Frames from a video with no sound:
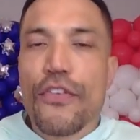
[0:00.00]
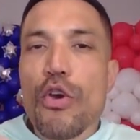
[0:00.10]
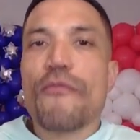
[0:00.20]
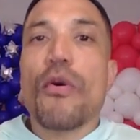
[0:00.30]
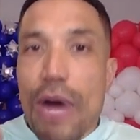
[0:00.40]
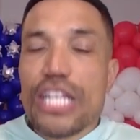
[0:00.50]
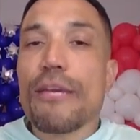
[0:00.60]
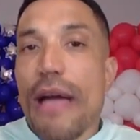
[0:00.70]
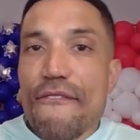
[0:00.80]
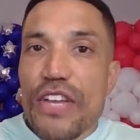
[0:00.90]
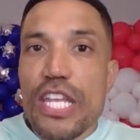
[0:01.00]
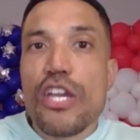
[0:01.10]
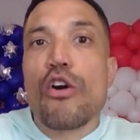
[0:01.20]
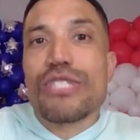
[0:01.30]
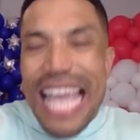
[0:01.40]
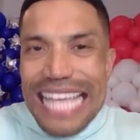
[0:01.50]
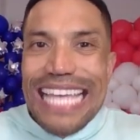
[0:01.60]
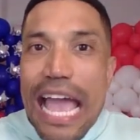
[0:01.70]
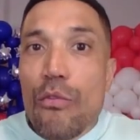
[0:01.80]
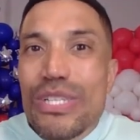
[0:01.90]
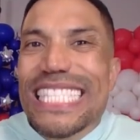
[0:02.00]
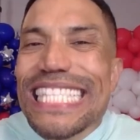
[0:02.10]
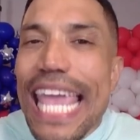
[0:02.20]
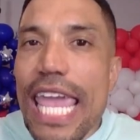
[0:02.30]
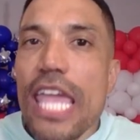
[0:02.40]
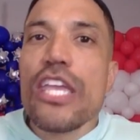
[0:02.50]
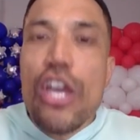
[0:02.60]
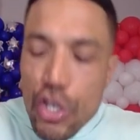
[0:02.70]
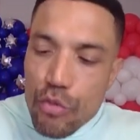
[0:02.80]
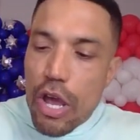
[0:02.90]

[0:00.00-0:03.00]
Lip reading: you have been watching my videos, as I was saying, you